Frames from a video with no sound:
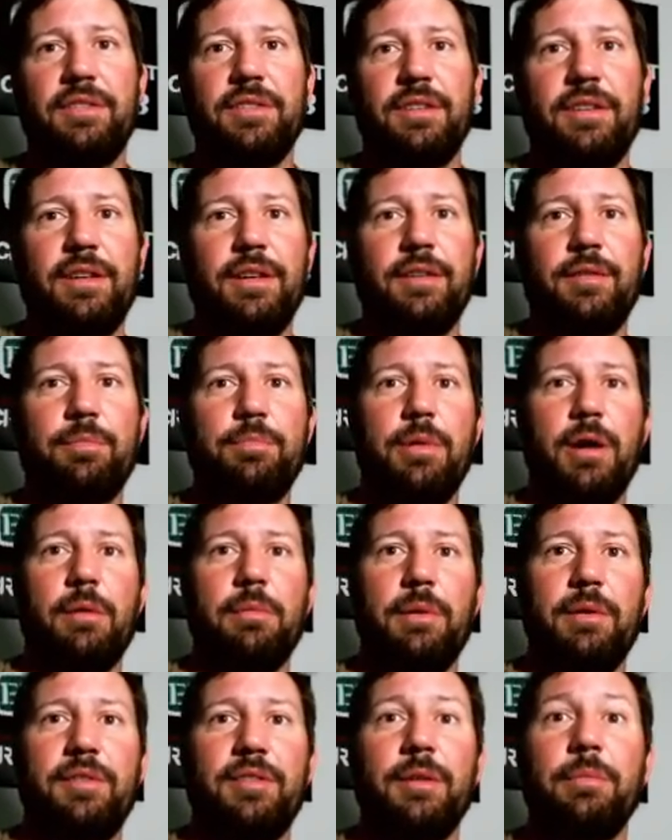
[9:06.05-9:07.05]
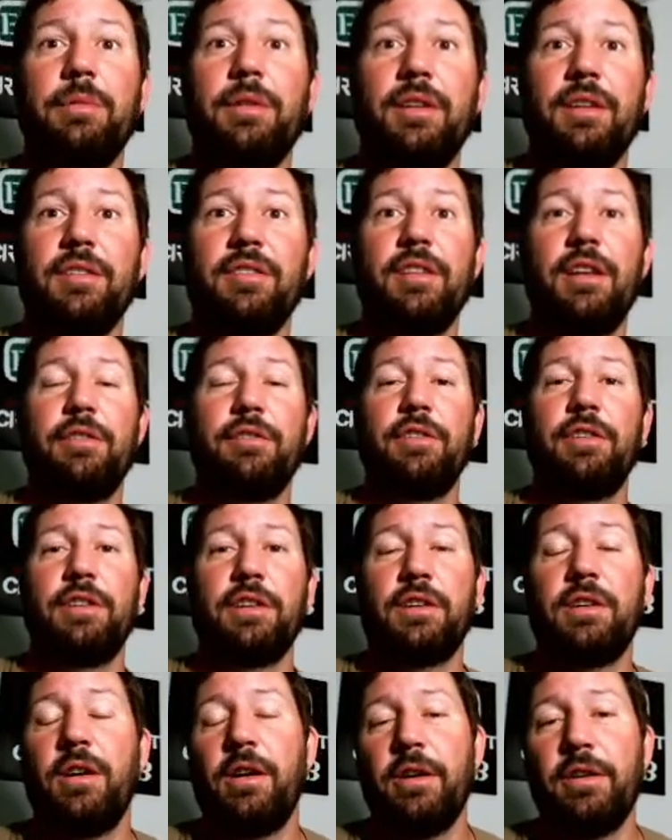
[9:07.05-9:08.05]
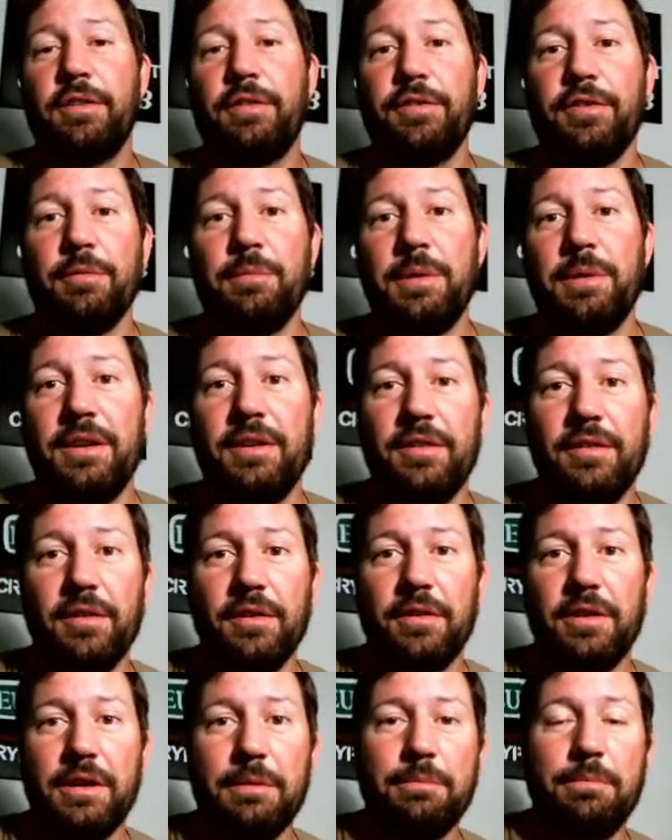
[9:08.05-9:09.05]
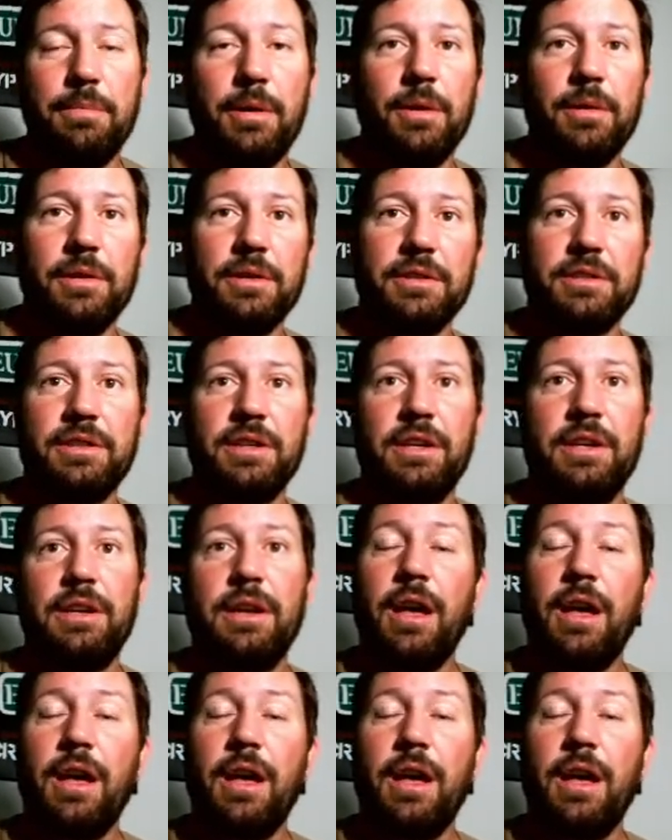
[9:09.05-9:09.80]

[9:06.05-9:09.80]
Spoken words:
That's probably something that's never in the cards for me, is learning Polish.